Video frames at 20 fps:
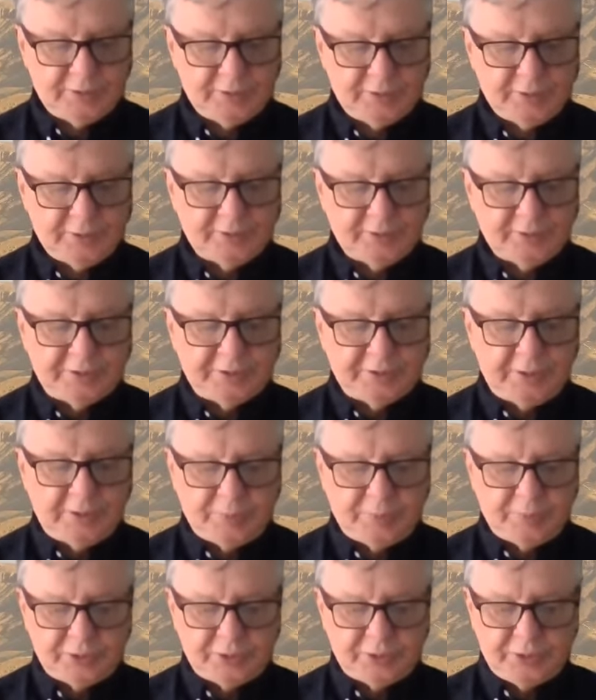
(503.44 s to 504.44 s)
and slowly
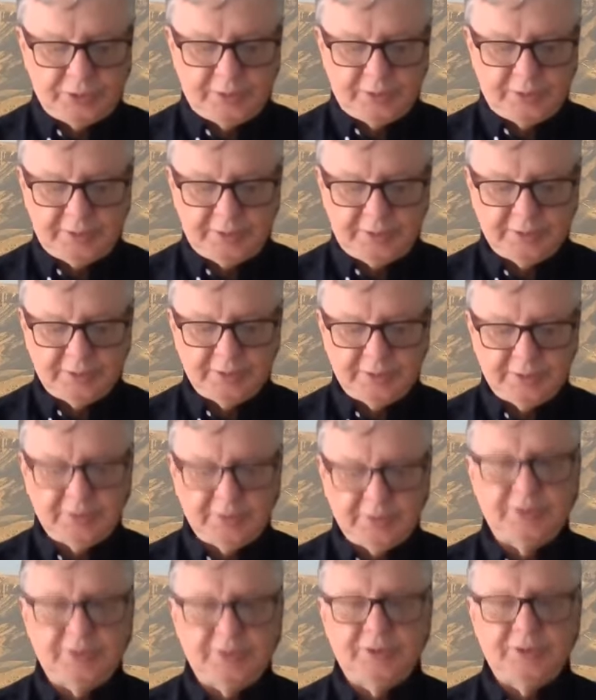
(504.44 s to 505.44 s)
but surely
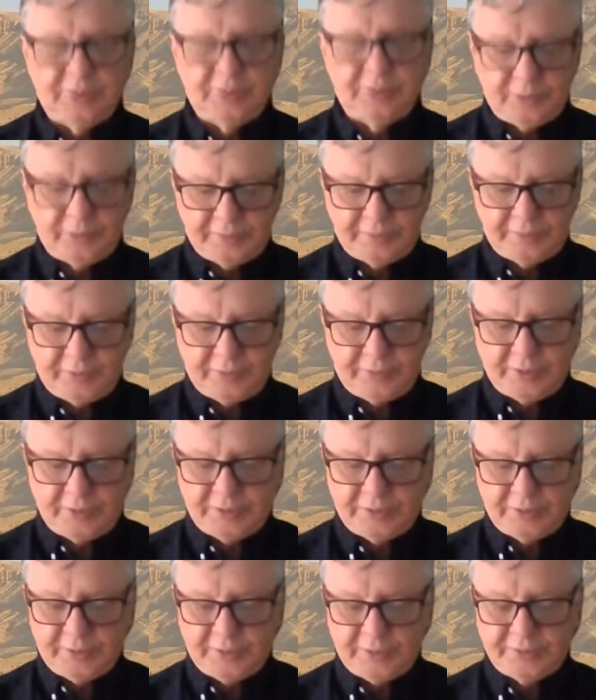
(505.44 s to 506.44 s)
his sonorous
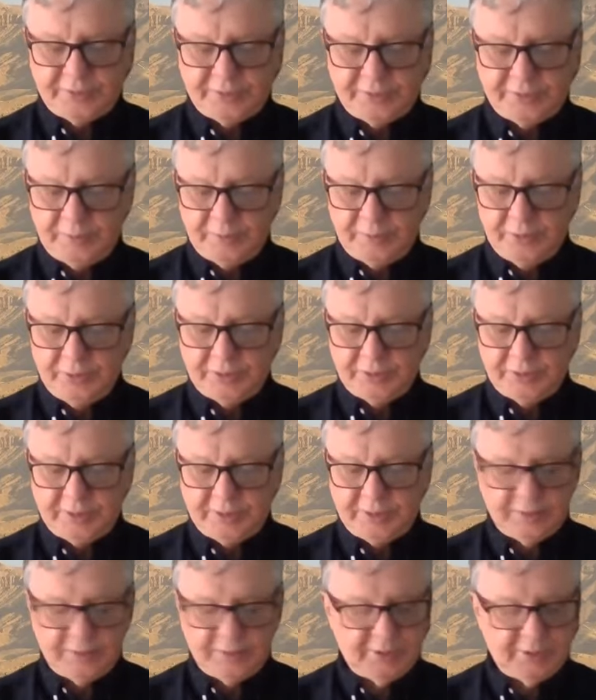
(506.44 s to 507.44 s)
voice lost its
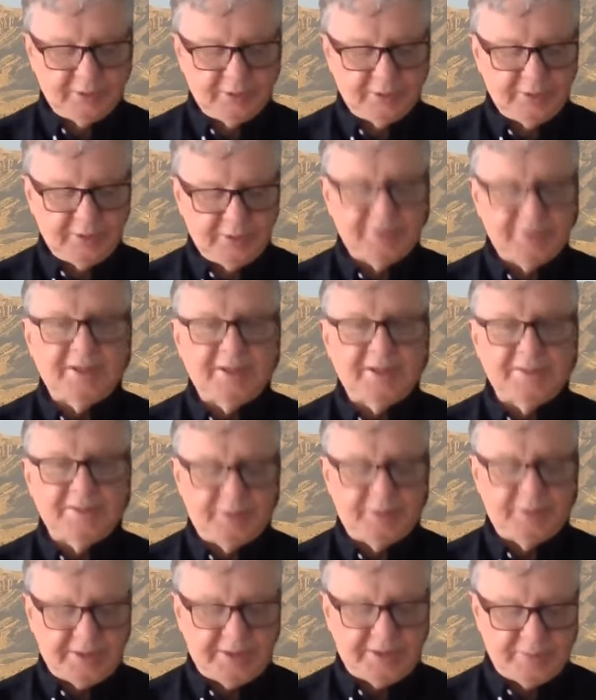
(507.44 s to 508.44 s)
music, his eyes
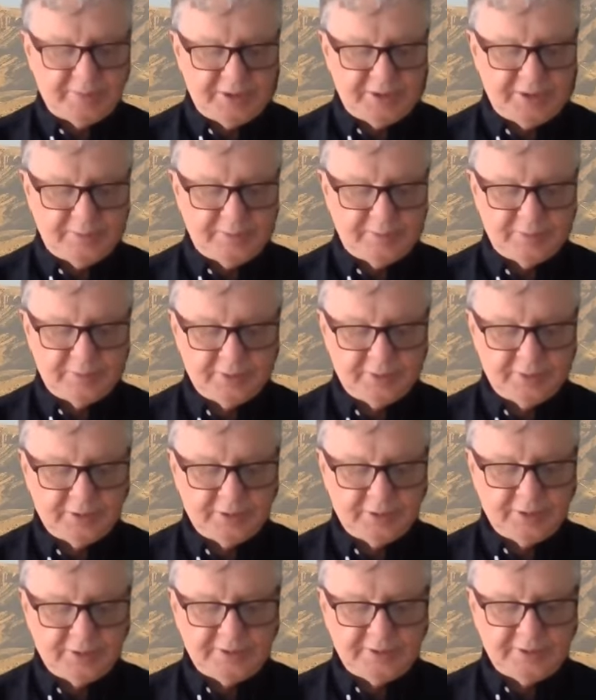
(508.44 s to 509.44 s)
became dim,
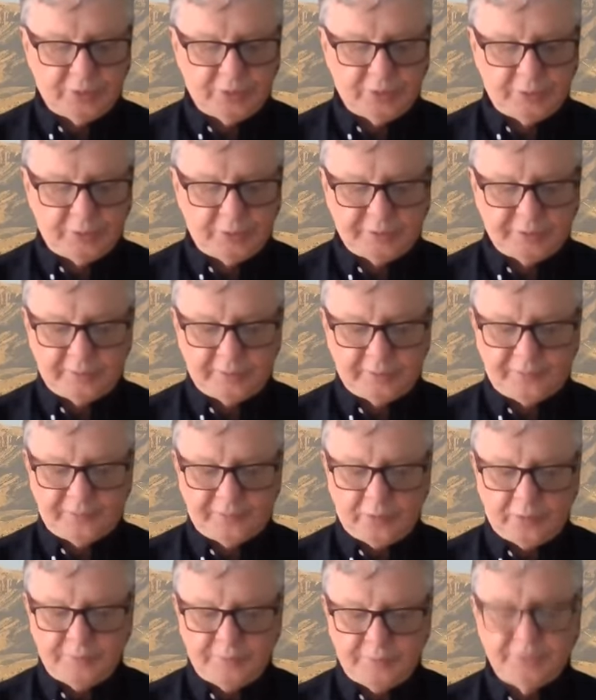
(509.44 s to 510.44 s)
and ulcers
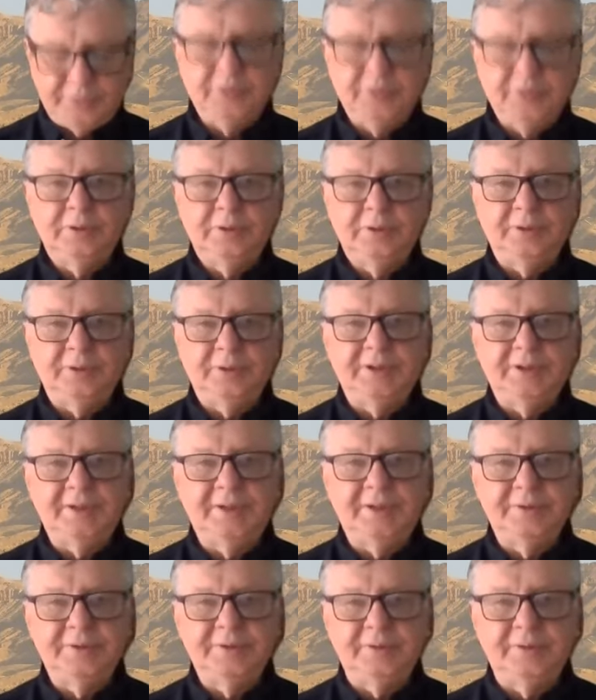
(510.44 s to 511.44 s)
formed on his
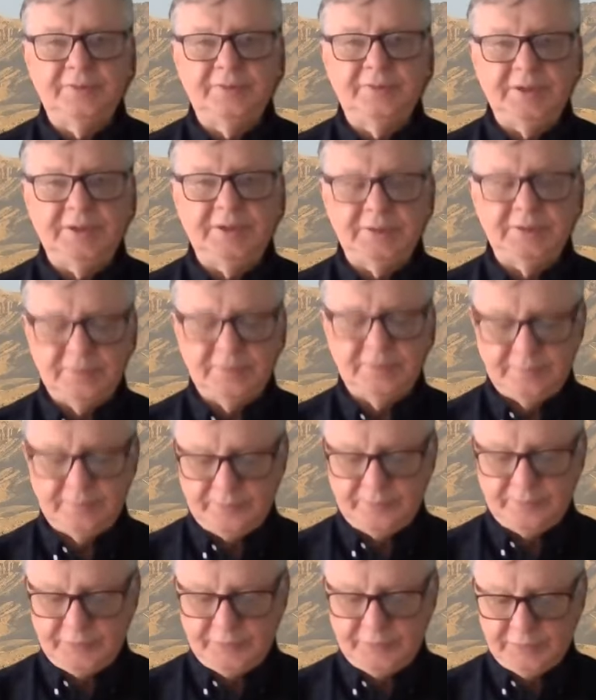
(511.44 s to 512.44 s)
hands and feet.
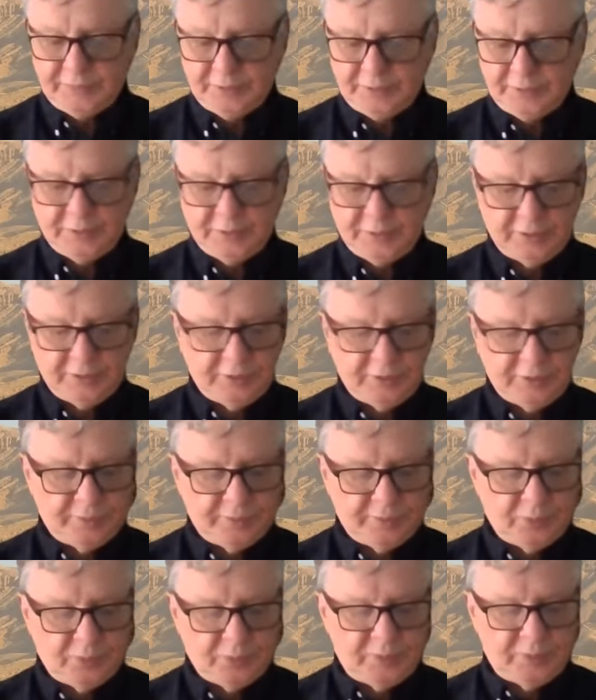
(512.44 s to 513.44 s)

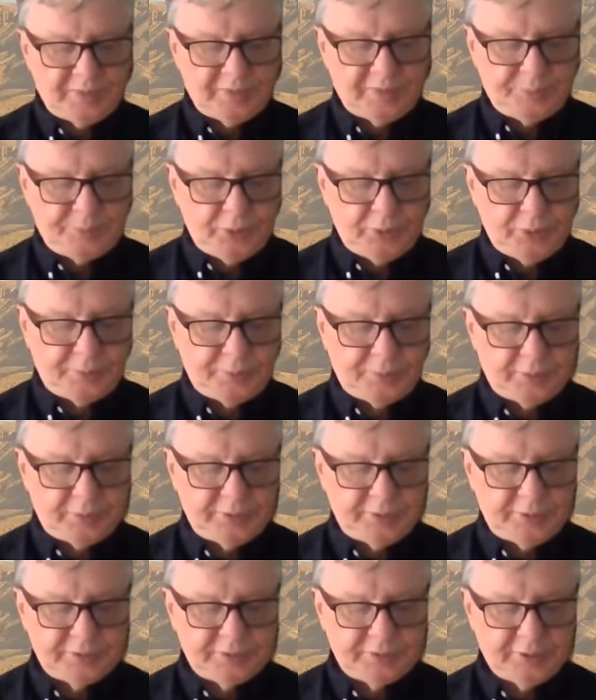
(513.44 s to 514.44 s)
One of his
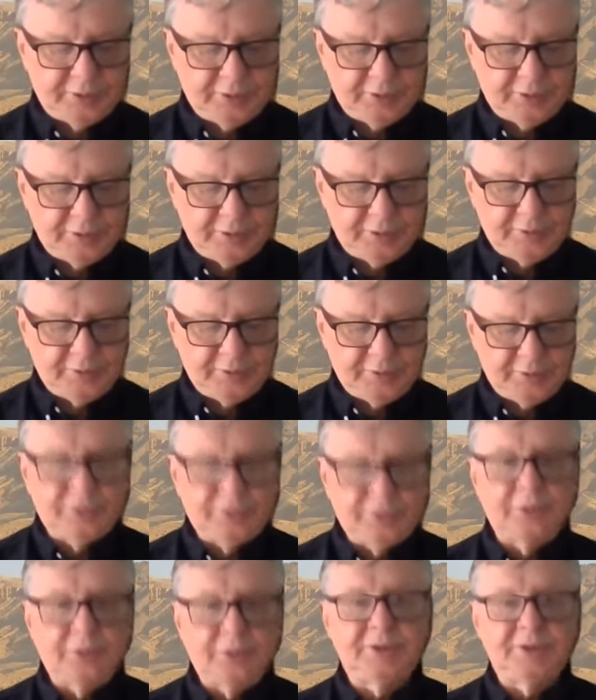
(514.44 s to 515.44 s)
pupils,
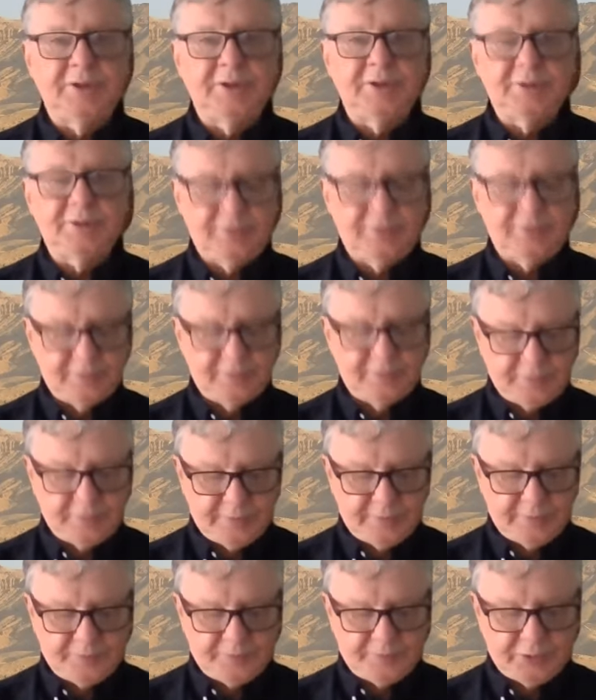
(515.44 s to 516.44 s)
Eustochius,
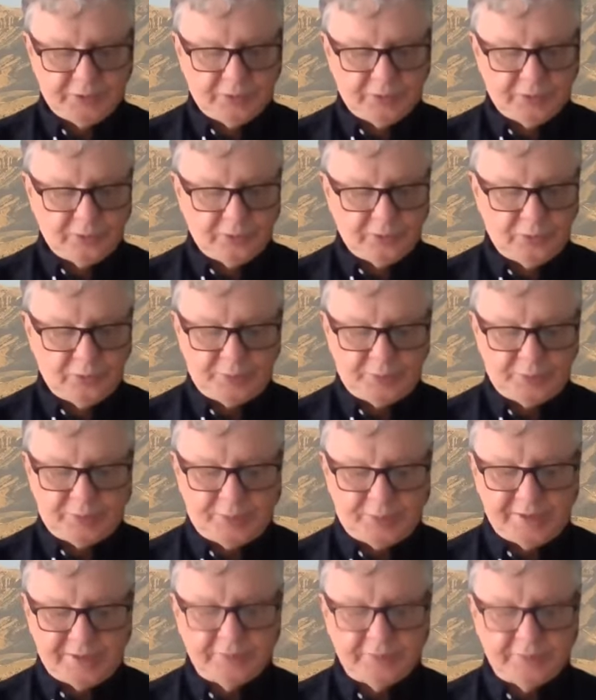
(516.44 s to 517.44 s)
was
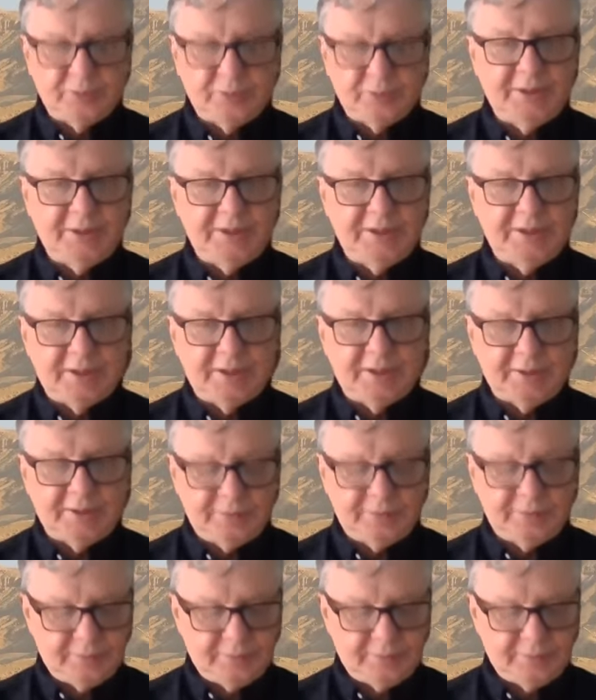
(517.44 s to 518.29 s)
present when he died.